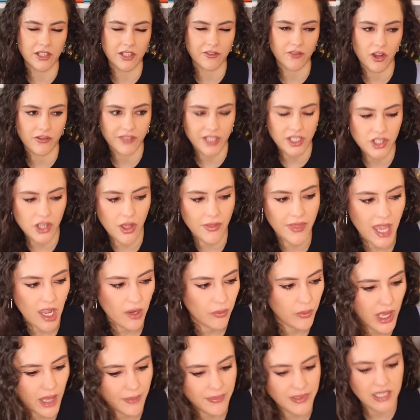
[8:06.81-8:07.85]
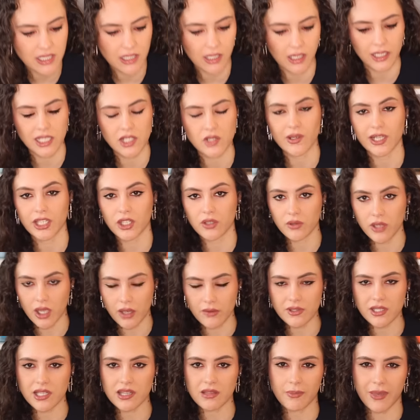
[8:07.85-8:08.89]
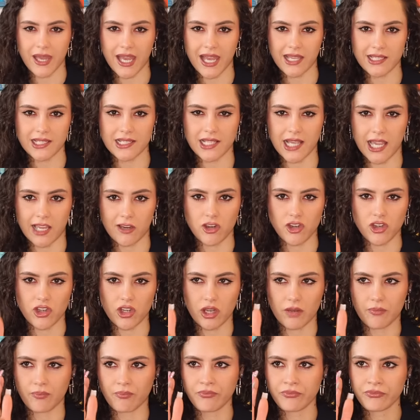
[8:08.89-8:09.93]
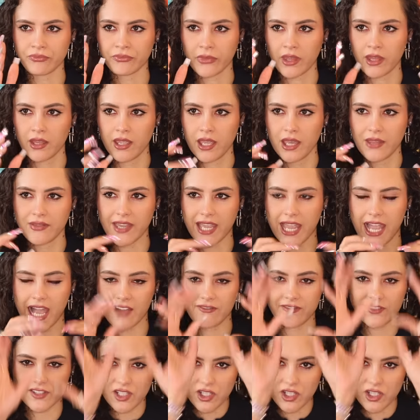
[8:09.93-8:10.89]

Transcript: of obvious on their website is when you go to the bag section, they have